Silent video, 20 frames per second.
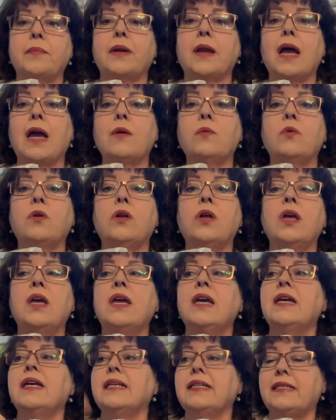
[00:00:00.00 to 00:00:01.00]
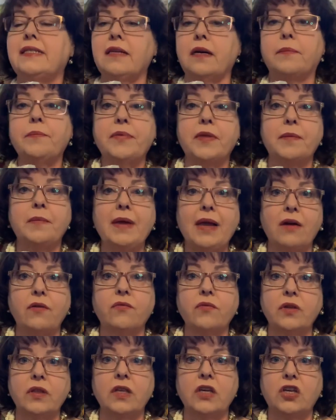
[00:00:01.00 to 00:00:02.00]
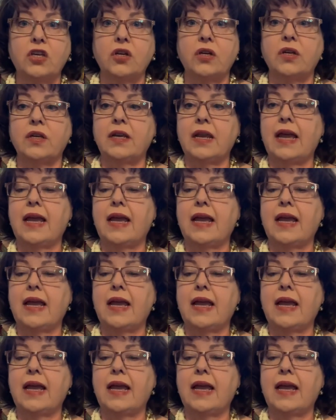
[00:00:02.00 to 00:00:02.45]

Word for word: But I will dump them out really good